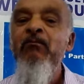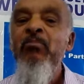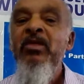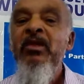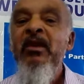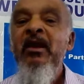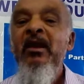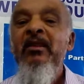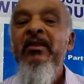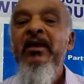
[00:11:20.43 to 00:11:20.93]

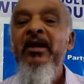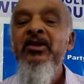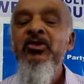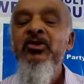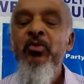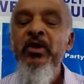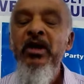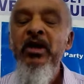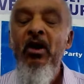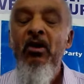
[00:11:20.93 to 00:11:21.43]
that we
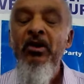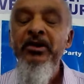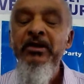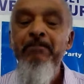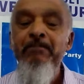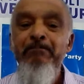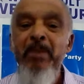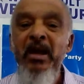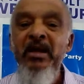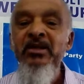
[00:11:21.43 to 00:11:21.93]
are
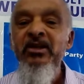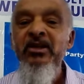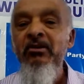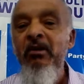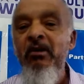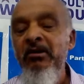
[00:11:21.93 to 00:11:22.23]
dependent on each